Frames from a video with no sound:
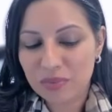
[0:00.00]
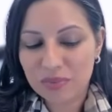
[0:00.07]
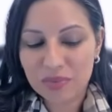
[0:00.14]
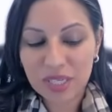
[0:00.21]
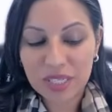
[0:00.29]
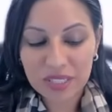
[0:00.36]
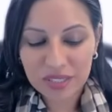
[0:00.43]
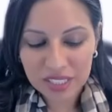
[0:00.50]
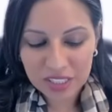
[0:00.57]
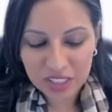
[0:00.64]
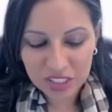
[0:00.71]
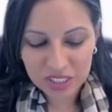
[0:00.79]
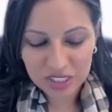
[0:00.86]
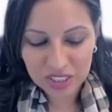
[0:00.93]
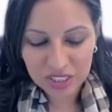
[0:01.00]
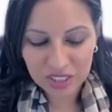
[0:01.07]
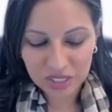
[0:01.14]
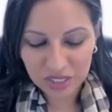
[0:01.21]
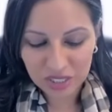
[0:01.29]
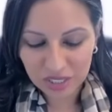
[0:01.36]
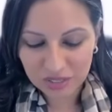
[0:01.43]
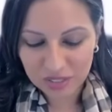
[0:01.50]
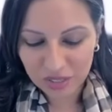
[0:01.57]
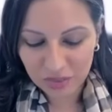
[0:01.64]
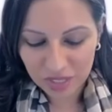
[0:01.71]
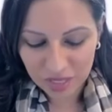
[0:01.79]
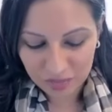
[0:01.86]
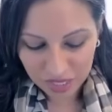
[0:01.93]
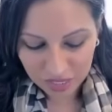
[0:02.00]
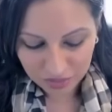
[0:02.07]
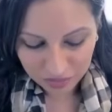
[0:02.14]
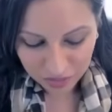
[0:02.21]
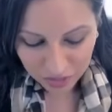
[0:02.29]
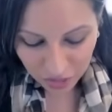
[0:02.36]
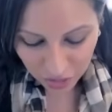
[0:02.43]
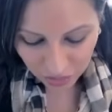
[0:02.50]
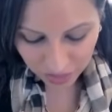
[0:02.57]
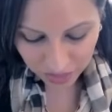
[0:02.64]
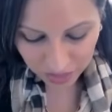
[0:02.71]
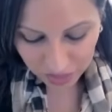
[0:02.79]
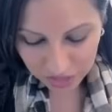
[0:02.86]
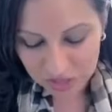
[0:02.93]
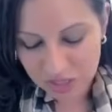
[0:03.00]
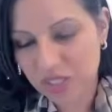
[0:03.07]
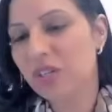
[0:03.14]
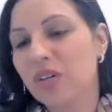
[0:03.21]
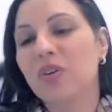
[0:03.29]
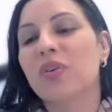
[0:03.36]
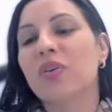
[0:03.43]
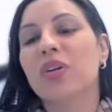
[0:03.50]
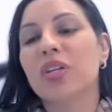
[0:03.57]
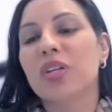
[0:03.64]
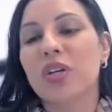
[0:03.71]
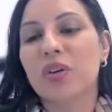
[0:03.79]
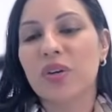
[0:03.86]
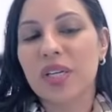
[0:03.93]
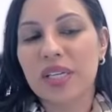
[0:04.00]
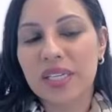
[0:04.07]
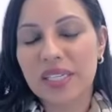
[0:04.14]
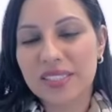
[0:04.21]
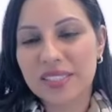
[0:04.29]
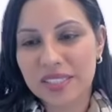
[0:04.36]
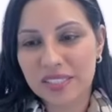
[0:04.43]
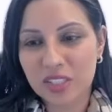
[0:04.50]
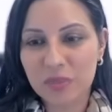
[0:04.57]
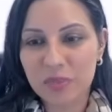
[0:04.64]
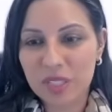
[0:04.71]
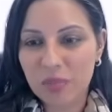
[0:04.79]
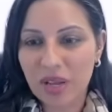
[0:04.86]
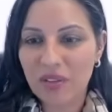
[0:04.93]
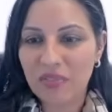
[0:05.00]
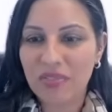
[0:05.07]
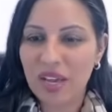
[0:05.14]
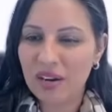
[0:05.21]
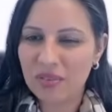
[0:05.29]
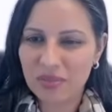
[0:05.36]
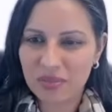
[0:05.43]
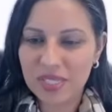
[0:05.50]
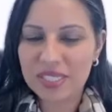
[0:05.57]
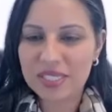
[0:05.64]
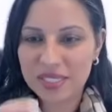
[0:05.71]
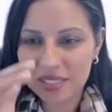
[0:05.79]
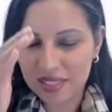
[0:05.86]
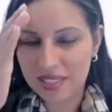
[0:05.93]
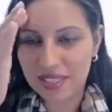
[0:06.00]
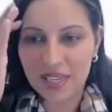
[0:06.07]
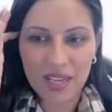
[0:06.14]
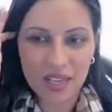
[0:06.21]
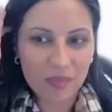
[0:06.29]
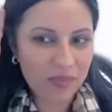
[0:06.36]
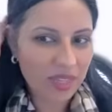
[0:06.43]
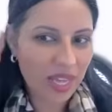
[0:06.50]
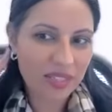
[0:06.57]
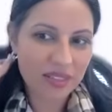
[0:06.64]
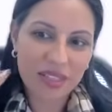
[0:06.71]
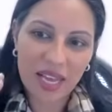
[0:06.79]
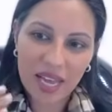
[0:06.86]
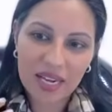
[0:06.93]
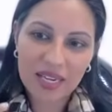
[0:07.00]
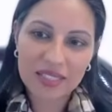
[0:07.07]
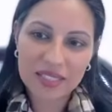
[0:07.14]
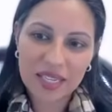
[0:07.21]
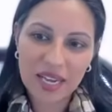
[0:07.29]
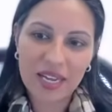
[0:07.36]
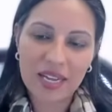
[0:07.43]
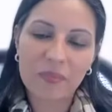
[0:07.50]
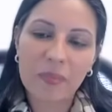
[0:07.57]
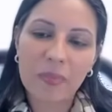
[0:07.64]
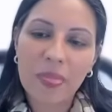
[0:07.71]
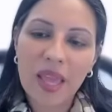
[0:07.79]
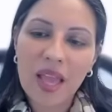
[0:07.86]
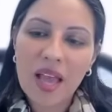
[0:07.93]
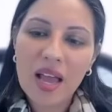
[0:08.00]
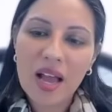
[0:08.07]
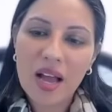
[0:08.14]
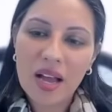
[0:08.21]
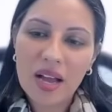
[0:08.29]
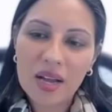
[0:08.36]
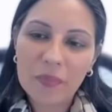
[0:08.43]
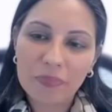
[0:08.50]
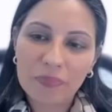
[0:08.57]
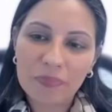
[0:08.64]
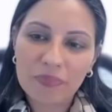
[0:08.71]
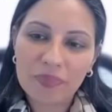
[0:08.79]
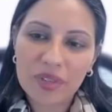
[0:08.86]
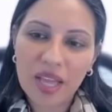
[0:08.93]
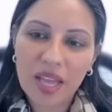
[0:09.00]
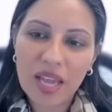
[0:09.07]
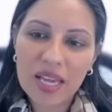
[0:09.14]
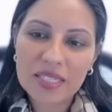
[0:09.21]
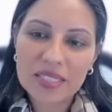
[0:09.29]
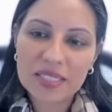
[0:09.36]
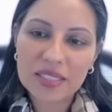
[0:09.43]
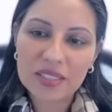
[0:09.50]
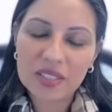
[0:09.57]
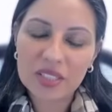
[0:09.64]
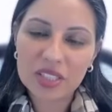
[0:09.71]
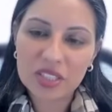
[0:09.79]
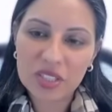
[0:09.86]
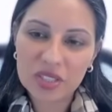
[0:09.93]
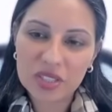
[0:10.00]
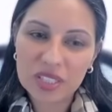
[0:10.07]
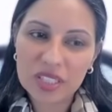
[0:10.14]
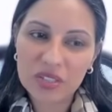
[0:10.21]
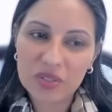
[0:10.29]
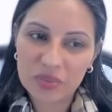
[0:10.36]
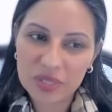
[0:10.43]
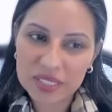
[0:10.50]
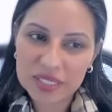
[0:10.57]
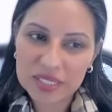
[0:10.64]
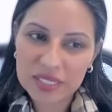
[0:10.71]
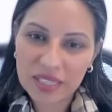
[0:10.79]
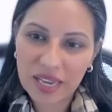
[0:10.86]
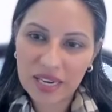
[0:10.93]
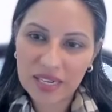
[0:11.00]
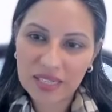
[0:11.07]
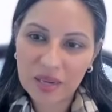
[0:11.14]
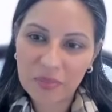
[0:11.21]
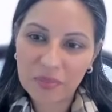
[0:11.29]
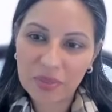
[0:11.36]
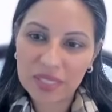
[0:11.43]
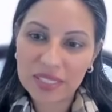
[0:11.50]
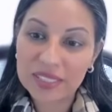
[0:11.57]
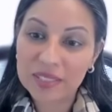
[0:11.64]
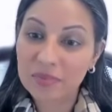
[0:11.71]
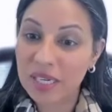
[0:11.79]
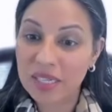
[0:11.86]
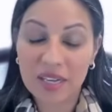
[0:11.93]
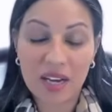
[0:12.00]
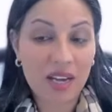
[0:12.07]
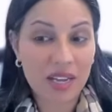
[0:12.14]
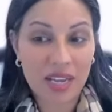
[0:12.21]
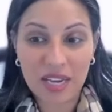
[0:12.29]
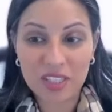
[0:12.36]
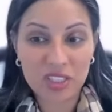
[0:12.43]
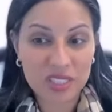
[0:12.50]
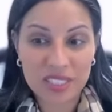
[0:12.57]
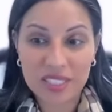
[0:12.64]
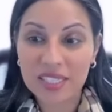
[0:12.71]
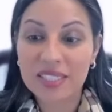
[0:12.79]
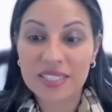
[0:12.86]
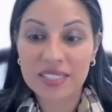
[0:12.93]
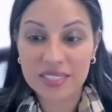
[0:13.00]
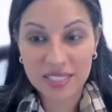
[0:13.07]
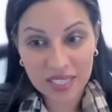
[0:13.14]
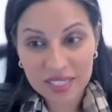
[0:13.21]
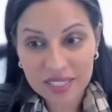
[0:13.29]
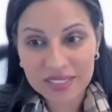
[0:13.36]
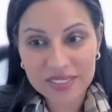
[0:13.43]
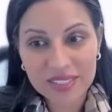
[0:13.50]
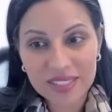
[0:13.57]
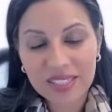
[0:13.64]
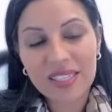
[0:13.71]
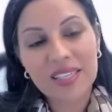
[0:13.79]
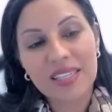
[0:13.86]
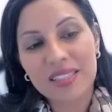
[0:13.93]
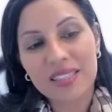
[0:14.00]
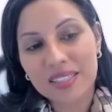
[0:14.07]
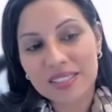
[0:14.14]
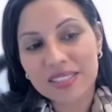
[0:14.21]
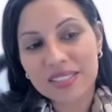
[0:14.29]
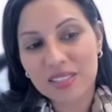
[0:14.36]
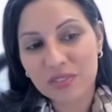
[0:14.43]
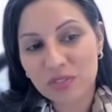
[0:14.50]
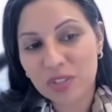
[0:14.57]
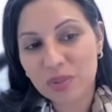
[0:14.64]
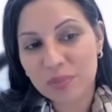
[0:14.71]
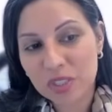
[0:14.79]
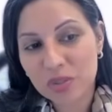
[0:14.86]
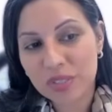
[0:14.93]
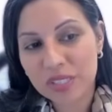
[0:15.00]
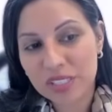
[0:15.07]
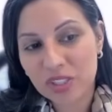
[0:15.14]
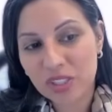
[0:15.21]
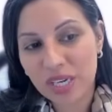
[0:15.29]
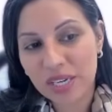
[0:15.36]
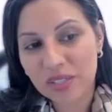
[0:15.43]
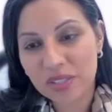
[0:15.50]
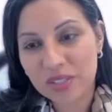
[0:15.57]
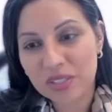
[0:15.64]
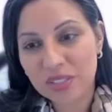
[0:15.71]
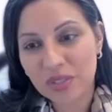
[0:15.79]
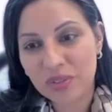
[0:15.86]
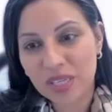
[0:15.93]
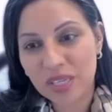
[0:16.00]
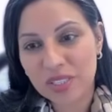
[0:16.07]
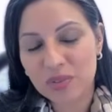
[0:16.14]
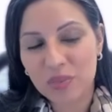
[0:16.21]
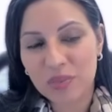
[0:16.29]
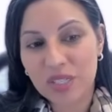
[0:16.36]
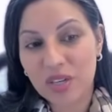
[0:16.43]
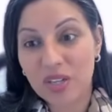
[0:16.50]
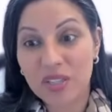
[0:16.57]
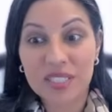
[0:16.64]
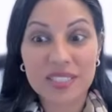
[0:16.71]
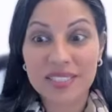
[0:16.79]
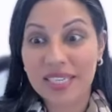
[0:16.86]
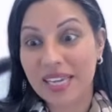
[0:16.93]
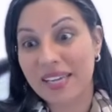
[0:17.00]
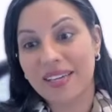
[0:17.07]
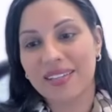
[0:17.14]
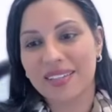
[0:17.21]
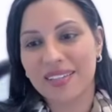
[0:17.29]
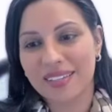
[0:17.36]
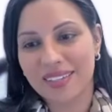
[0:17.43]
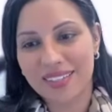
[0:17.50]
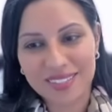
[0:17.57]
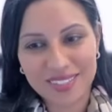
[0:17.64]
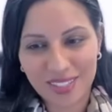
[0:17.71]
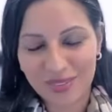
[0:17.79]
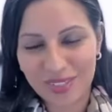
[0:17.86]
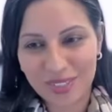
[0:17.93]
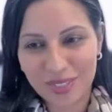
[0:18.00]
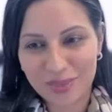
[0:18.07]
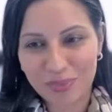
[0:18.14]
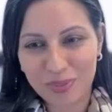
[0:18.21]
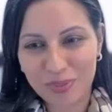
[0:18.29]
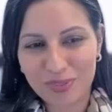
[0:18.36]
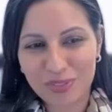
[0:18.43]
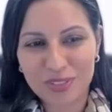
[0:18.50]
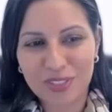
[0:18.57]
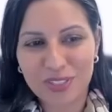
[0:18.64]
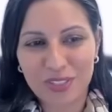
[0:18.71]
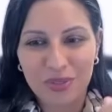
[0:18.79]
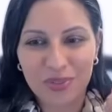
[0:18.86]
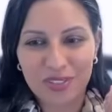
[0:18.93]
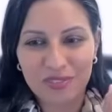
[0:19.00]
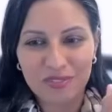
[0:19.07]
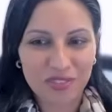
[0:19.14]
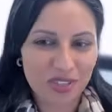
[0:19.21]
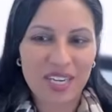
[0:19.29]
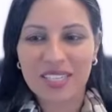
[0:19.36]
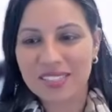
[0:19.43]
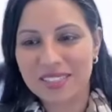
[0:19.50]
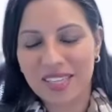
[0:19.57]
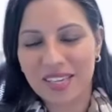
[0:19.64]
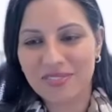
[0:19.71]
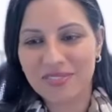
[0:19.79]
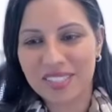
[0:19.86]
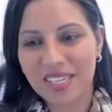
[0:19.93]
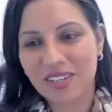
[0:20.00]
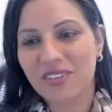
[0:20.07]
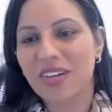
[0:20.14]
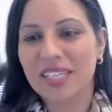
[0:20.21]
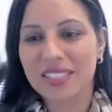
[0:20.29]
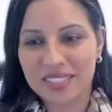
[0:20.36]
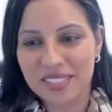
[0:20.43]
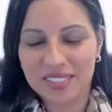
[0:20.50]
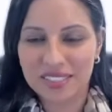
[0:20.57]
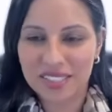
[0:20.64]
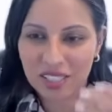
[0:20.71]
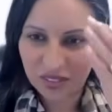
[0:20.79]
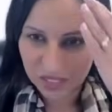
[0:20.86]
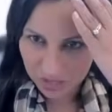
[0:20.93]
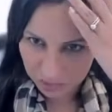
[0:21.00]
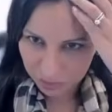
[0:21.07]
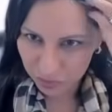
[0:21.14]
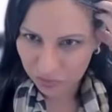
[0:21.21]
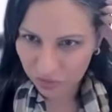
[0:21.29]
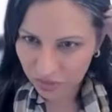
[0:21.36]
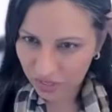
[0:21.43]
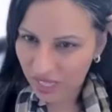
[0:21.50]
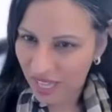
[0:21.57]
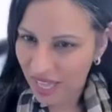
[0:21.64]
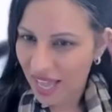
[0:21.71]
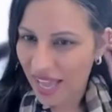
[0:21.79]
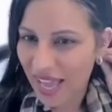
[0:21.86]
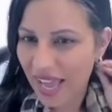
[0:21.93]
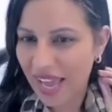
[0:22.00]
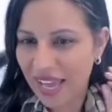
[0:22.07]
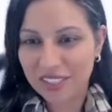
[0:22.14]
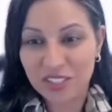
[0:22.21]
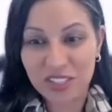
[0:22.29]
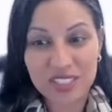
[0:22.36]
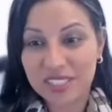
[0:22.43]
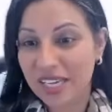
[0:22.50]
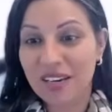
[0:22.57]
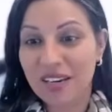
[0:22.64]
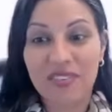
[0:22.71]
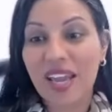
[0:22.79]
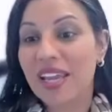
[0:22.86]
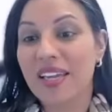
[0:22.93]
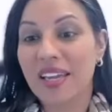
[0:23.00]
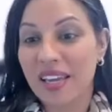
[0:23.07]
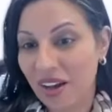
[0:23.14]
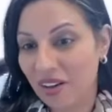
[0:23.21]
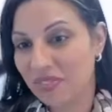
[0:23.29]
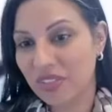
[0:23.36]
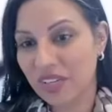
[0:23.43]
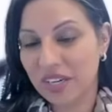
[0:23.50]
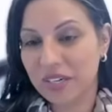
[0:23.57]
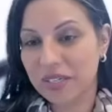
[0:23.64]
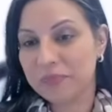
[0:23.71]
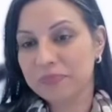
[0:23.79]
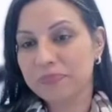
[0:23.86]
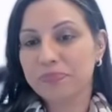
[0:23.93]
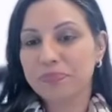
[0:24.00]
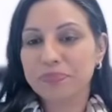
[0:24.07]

regulations don't come out of nowhere. So, it's a little bit about that risk, that lag time. And there's certainly the risk that companies may not actually conduct these confirmatory trials. So that's what we call a dangling accelerated approval. So the FDA grants the accelerated approval, and it's just kind of hanging out there.